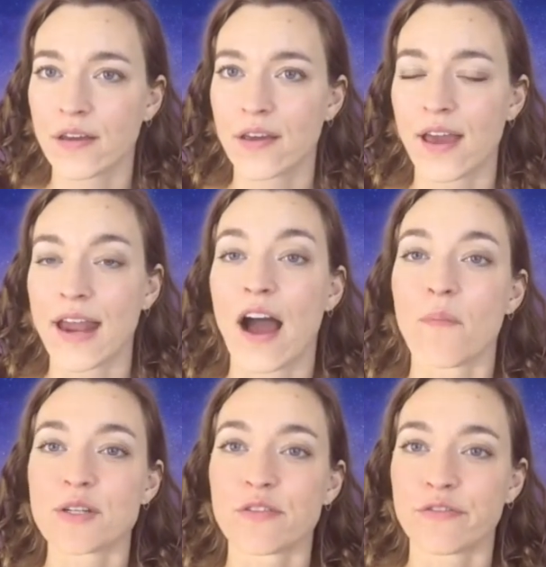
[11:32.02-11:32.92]
and how
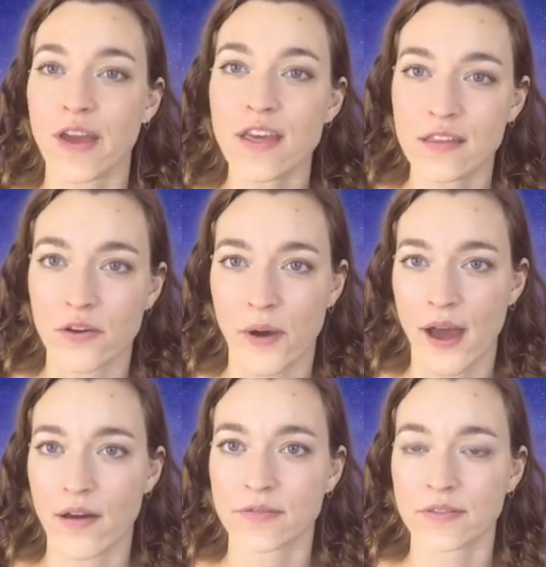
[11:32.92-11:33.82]
much faith you
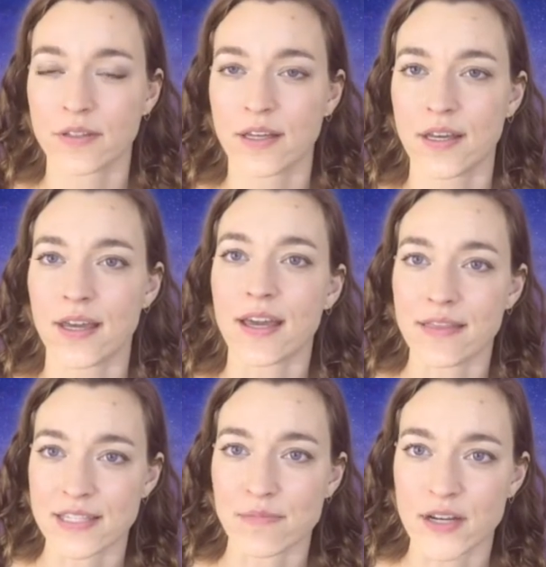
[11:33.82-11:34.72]
have in
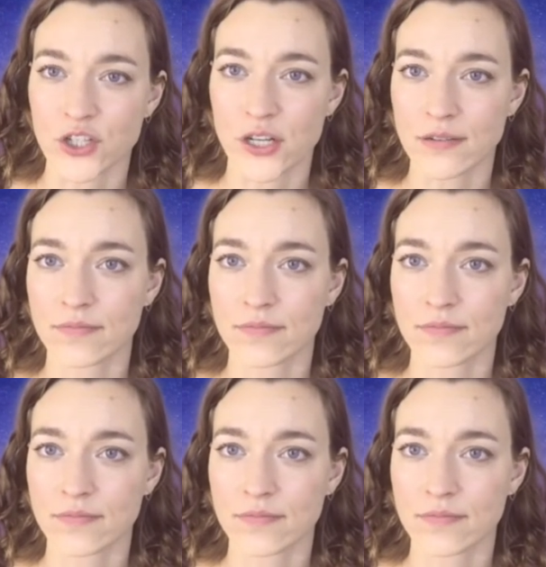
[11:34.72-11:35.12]
this mission.